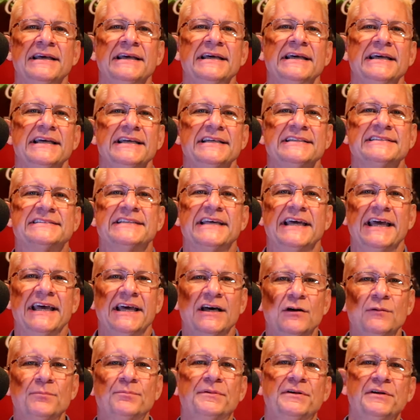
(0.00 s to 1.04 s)
is to
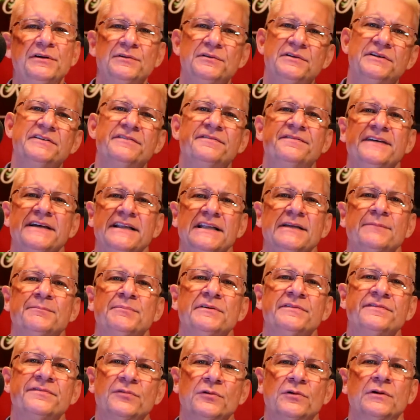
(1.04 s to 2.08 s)
help you develop
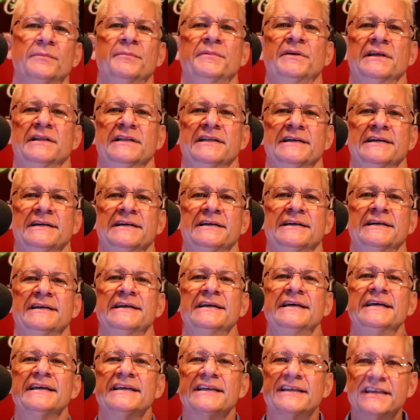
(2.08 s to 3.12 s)
a formula.
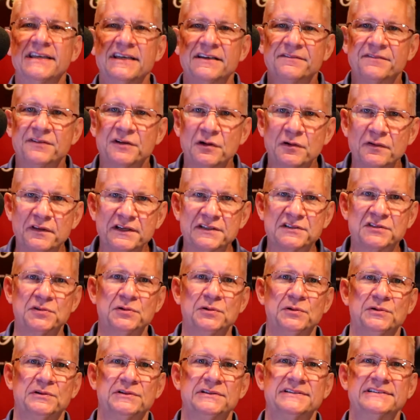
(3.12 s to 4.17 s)
Give you the
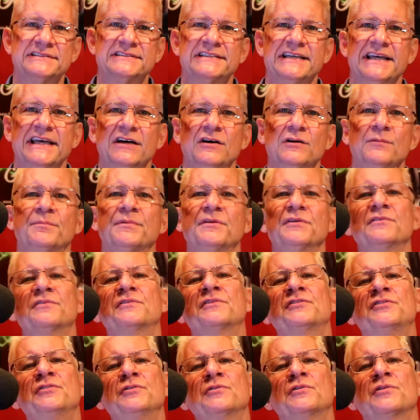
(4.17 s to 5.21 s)
tools to help you
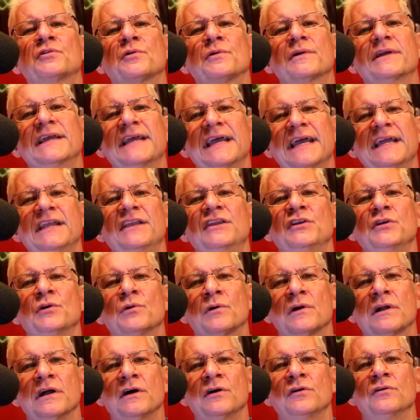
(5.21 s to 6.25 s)
to create
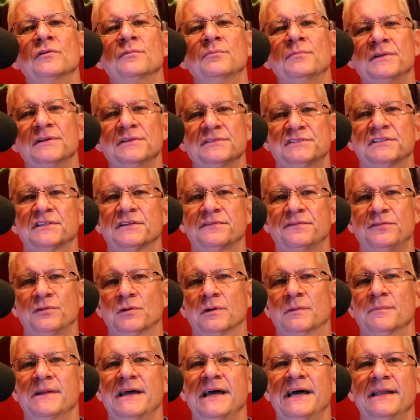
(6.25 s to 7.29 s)
your own music
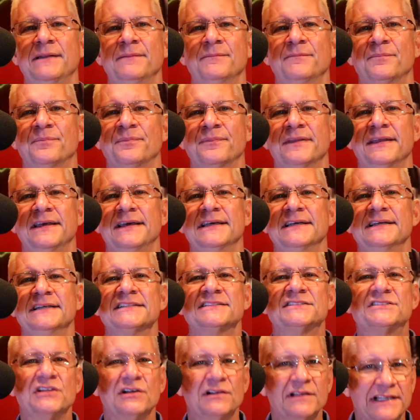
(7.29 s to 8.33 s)
format.
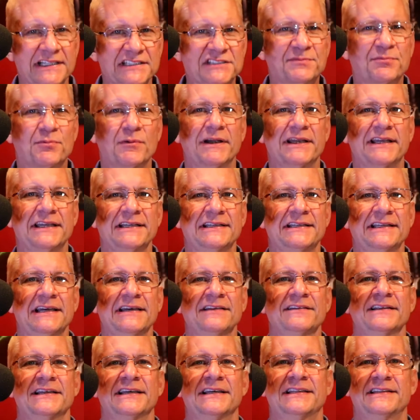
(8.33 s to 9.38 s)
So let's break it
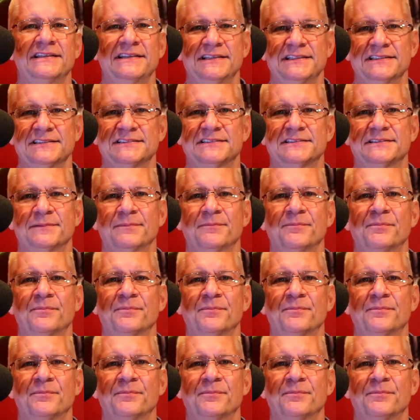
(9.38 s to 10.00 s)
down like this.